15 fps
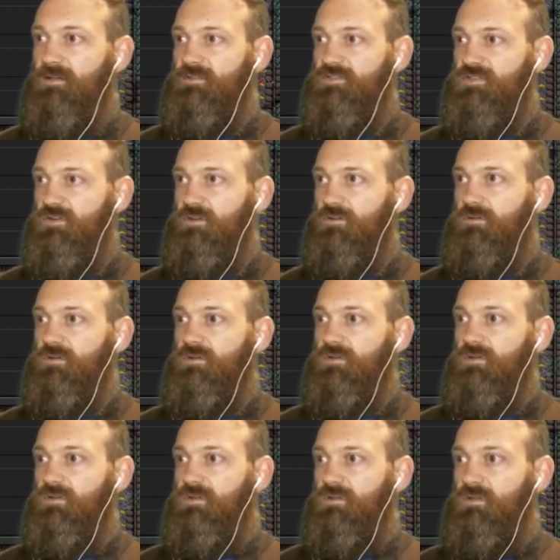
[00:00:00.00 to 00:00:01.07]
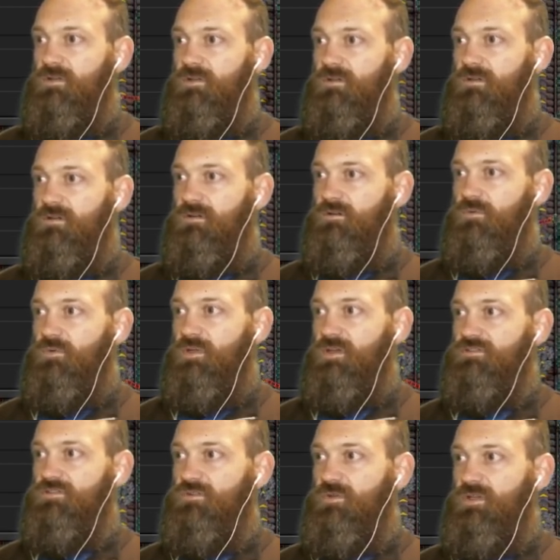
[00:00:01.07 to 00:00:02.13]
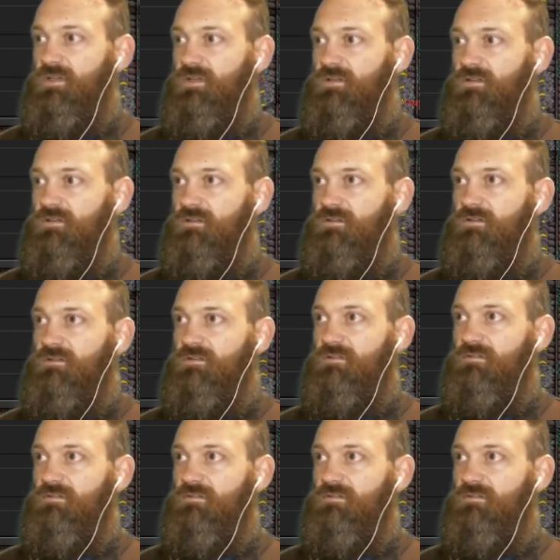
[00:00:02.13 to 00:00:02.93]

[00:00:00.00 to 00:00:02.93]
So we are doing